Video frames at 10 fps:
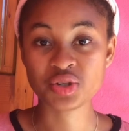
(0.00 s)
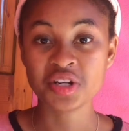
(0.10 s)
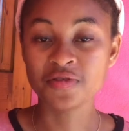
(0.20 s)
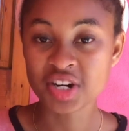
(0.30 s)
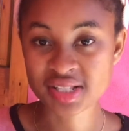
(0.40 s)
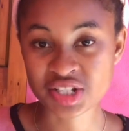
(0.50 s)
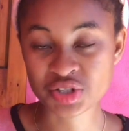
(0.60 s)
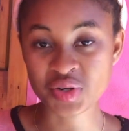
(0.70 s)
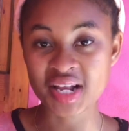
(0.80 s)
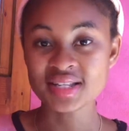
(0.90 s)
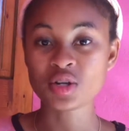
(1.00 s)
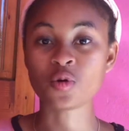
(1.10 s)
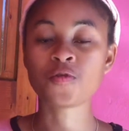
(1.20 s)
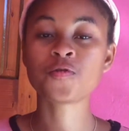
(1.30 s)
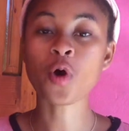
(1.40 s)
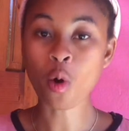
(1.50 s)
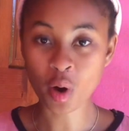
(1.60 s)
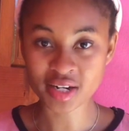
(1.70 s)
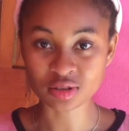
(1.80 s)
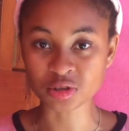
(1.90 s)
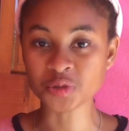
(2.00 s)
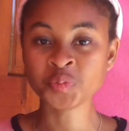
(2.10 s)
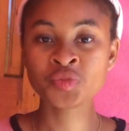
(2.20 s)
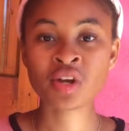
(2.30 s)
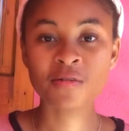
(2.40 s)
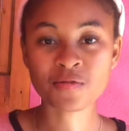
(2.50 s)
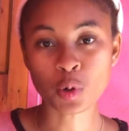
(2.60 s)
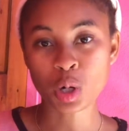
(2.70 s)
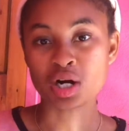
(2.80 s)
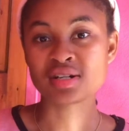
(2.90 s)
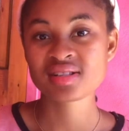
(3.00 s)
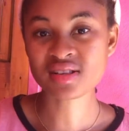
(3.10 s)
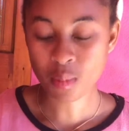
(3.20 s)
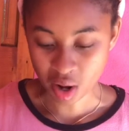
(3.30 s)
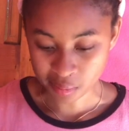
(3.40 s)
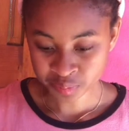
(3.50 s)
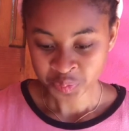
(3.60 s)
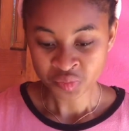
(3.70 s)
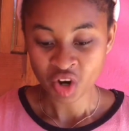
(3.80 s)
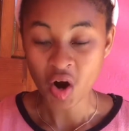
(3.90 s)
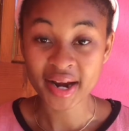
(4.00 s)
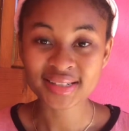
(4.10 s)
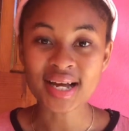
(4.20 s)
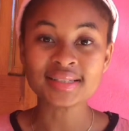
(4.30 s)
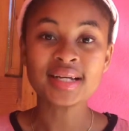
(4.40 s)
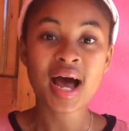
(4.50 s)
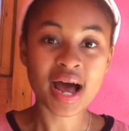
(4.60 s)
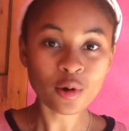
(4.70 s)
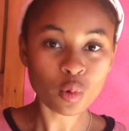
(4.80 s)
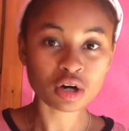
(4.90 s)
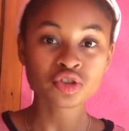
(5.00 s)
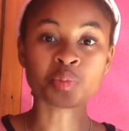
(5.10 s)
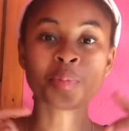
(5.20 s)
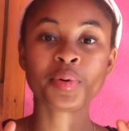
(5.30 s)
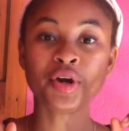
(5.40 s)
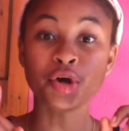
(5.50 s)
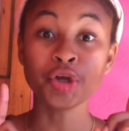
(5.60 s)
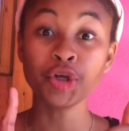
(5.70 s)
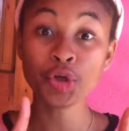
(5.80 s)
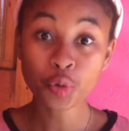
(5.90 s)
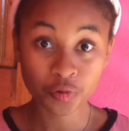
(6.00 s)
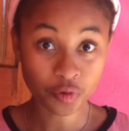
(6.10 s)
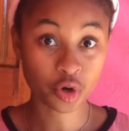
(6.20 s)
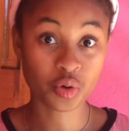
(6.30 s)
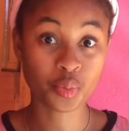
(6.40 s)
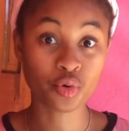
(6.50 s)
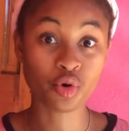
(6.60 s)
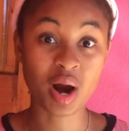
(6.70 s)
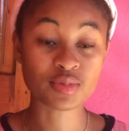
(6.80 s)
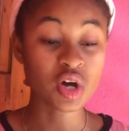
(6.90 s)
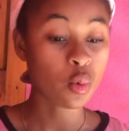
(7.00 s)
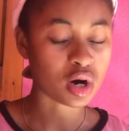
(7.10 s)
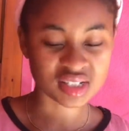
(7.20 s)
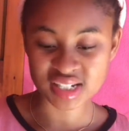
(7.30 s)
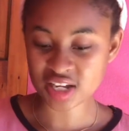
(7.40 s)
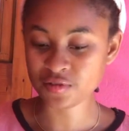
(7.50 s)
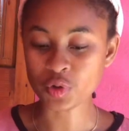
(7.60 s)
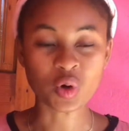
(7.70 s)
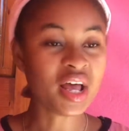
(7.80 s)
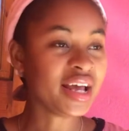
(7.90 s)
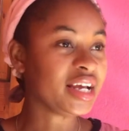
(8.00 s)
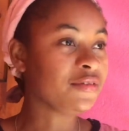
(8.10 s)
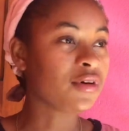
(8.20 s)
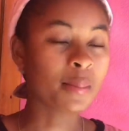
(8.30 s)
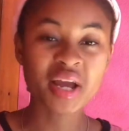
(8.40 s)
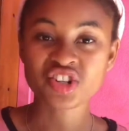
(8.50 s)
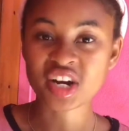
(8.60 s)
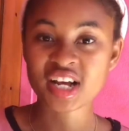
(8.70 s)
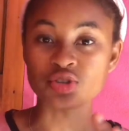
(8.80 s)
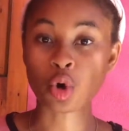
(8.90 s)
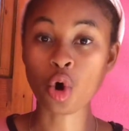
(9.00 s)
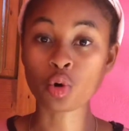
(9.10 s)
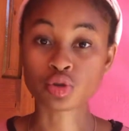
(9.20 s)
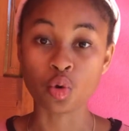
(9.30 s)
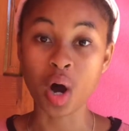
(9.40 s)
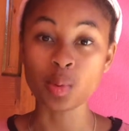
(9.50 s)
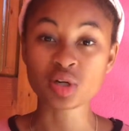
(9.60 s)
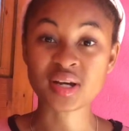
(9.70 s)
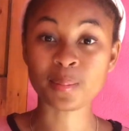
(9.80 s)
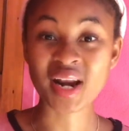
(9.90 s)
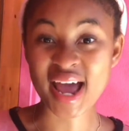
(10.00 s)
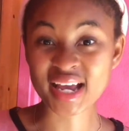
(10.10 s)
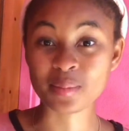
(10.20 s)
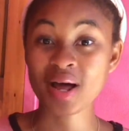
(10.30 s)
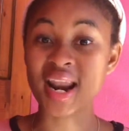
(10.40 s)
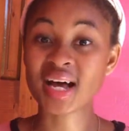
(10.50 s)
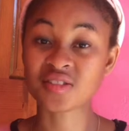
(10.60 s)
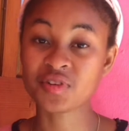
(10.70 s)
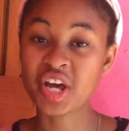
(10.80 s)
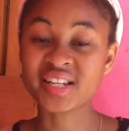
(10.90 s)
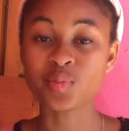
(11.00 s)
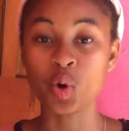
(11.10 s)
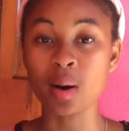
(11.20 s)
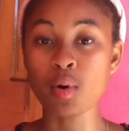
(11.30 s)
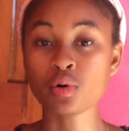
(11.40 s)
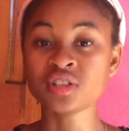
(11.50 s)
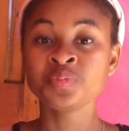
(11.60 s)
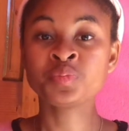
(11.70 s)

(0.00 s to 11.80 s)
university students look forward to for summer. All right, and I want to prepare you for the program, so I want to give you information as to how to go about applying. In my last video I spoke about